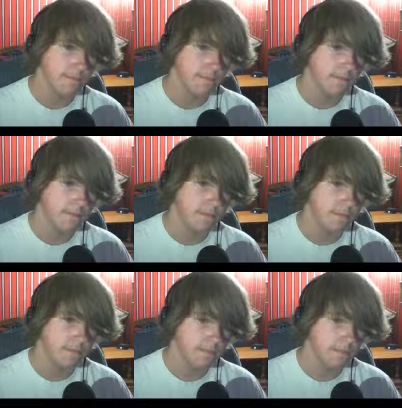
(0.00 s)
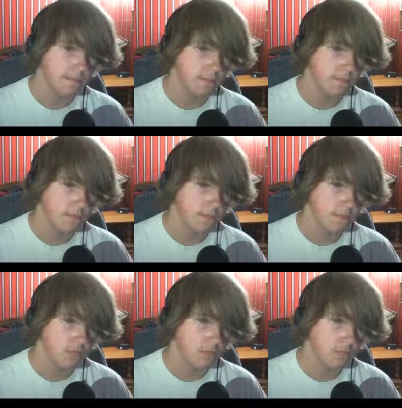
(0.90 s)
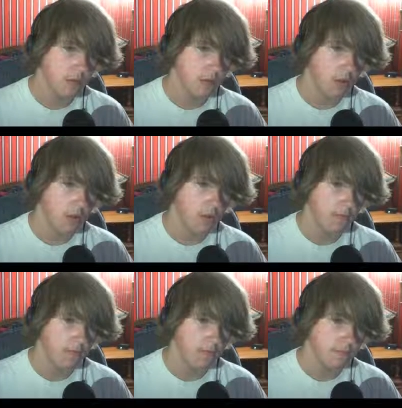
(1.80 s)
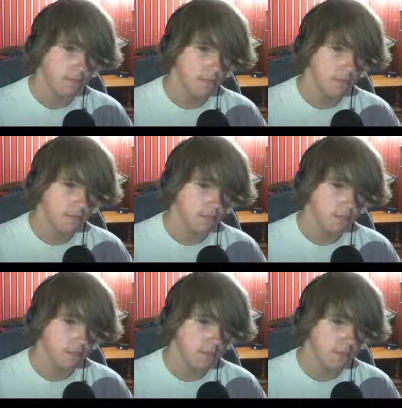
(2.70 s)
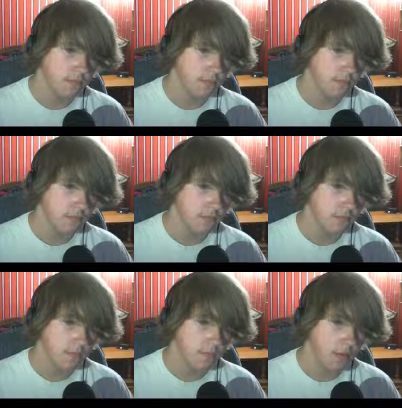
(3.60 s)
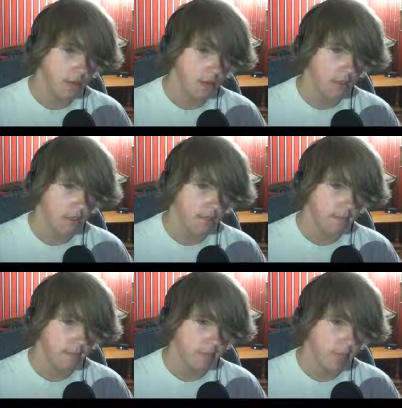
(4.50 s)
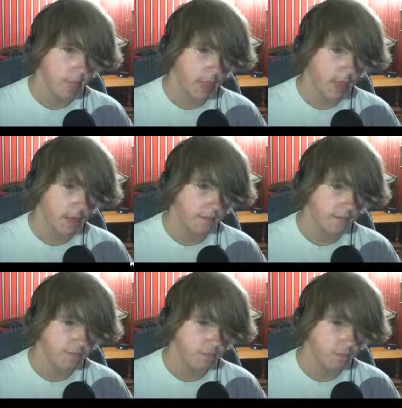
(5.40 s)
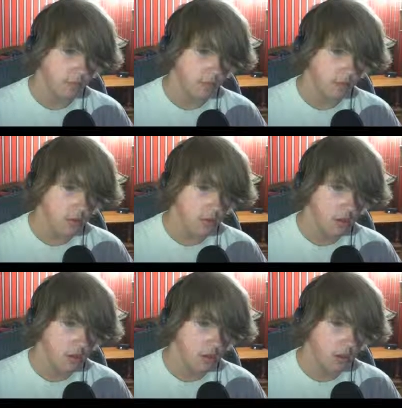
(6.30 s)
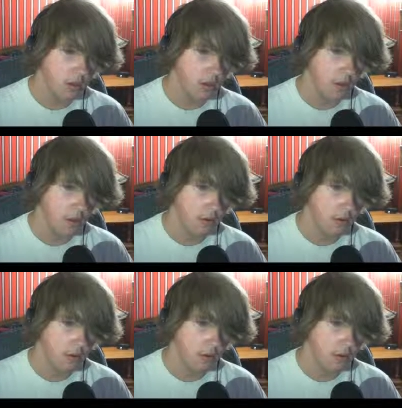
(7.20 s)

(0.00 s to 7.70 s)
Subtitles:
No one is speaking in this clip.